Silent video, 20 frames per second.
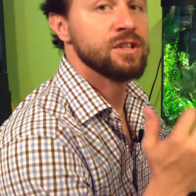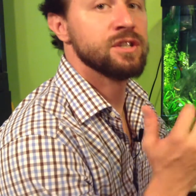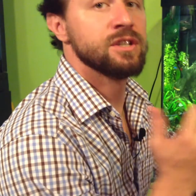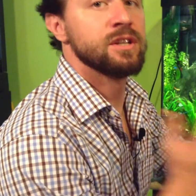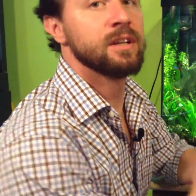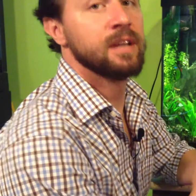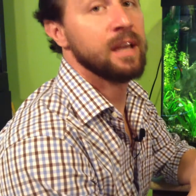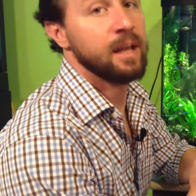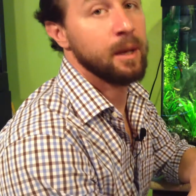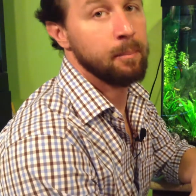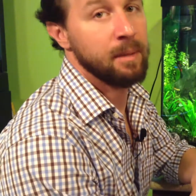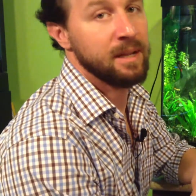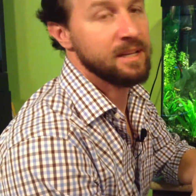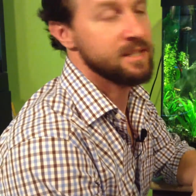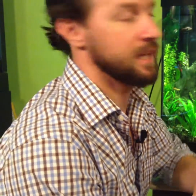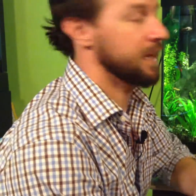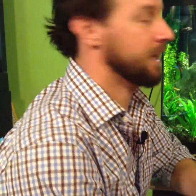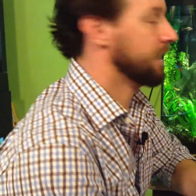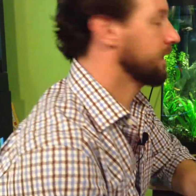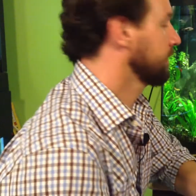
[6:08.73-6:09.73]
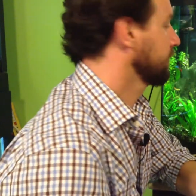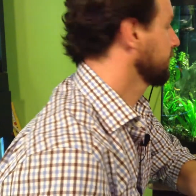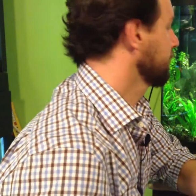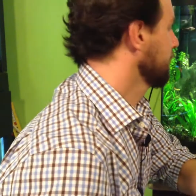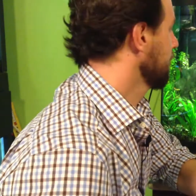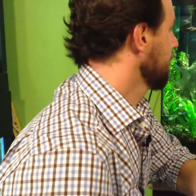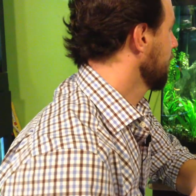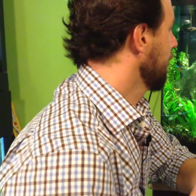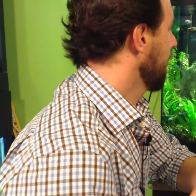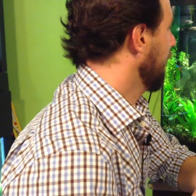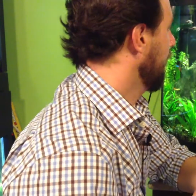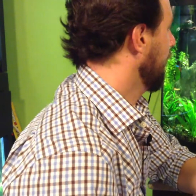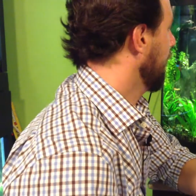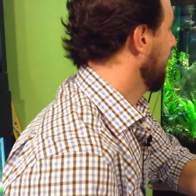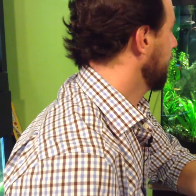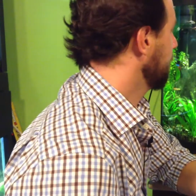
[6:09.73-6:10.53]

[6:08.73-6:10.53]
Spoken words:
get a big tank. But